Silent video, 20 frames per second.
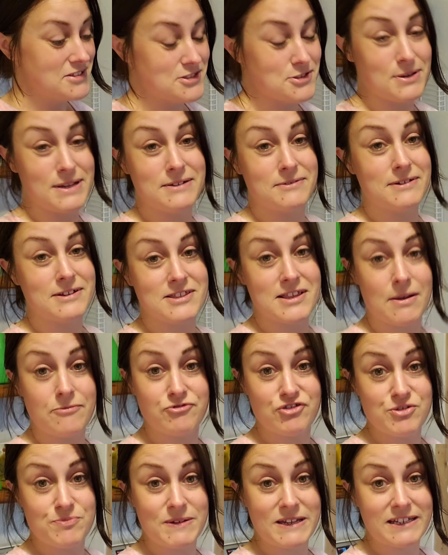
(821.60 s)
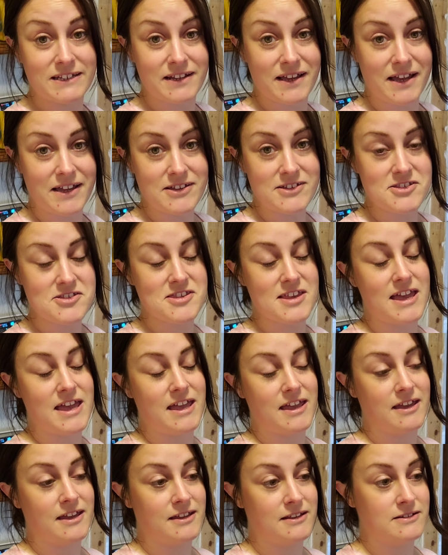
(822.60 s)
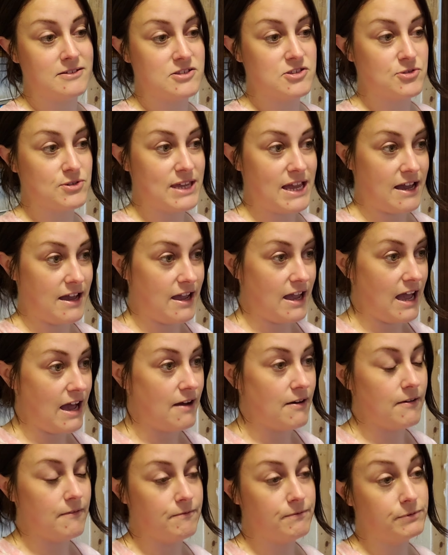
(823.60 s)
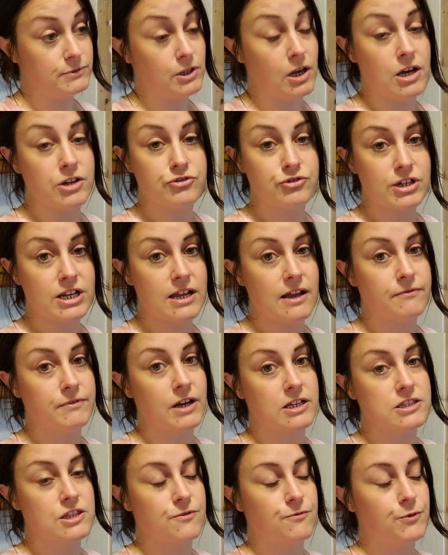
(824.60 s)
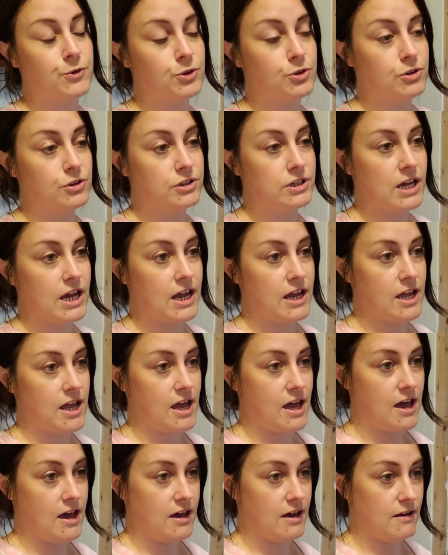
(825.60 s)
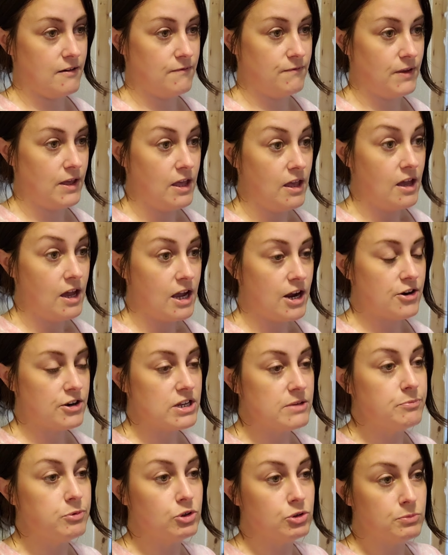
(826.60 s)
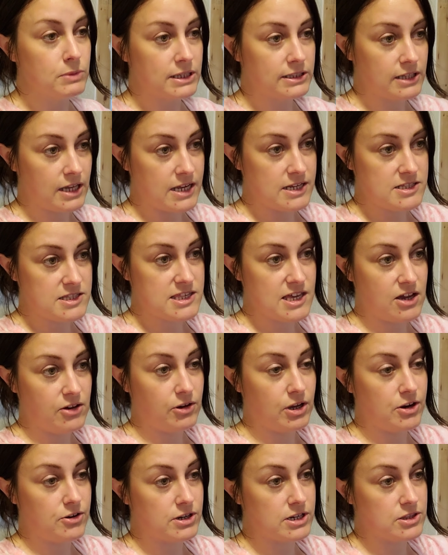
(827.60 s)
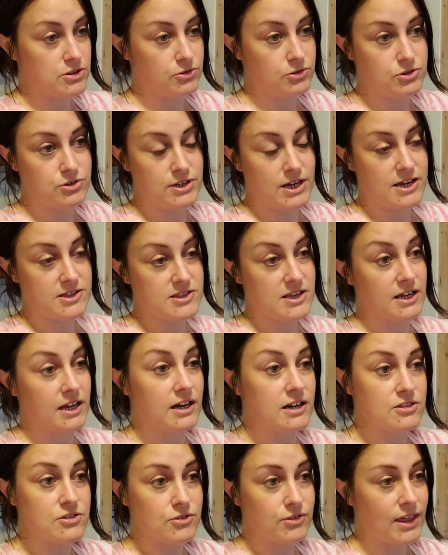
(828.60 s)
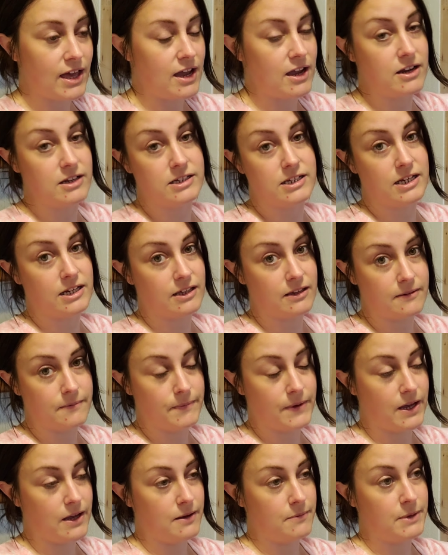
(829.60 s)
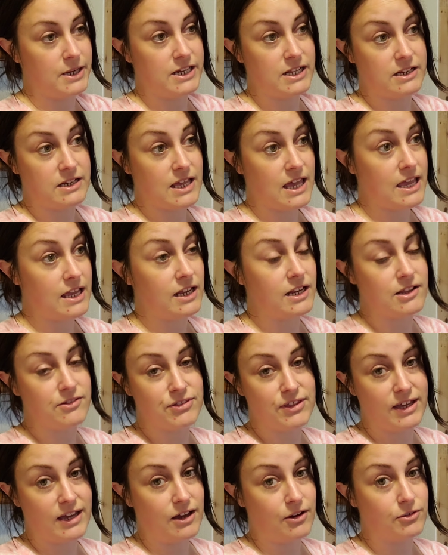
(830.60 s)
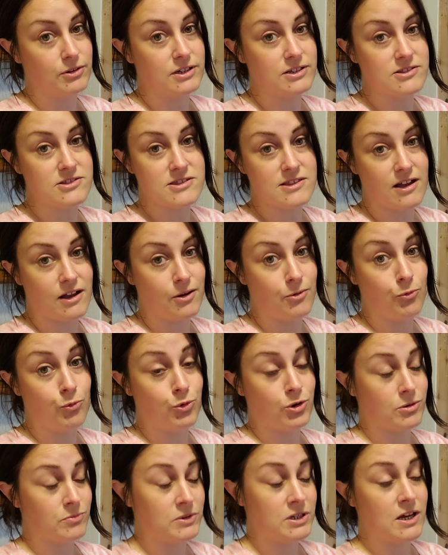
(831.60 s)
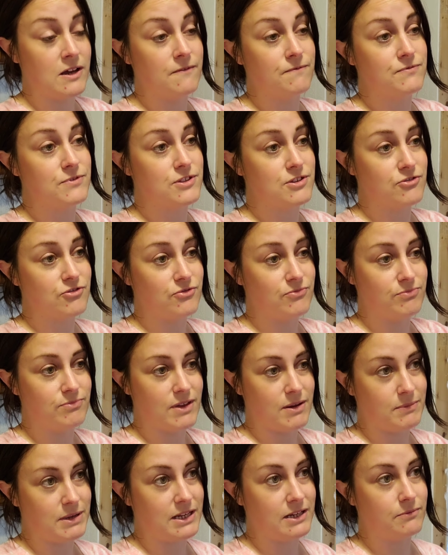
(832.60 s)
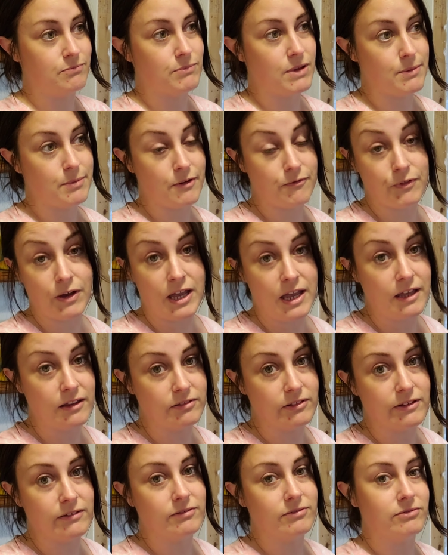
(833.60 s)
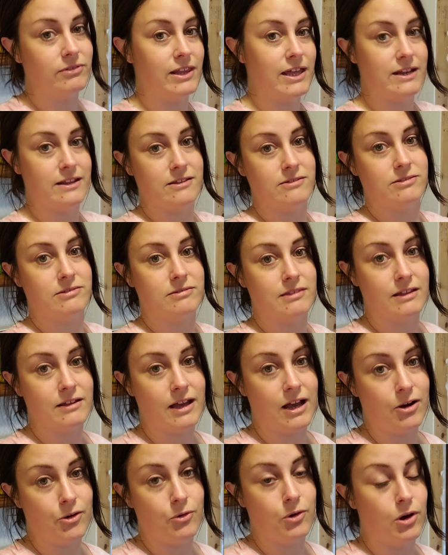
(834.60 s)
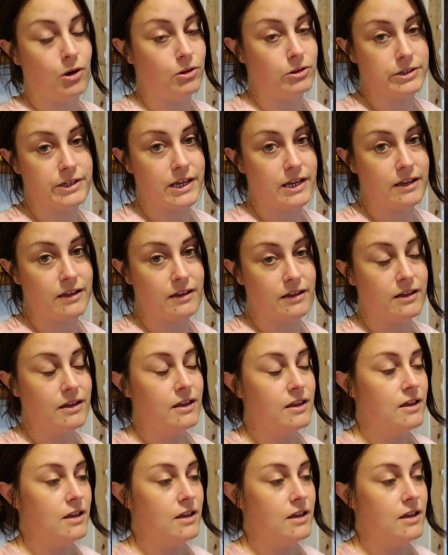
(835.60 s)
so anyways, I'm just being nice. And so yeah, I have laundry I've got to fold. I have, I already pulled my lines out. I already told you guys I gotta do that. I did it. Um, I didn't hang anything out. It's not warm enough to, I mean, maybe if I hit, let it out all day.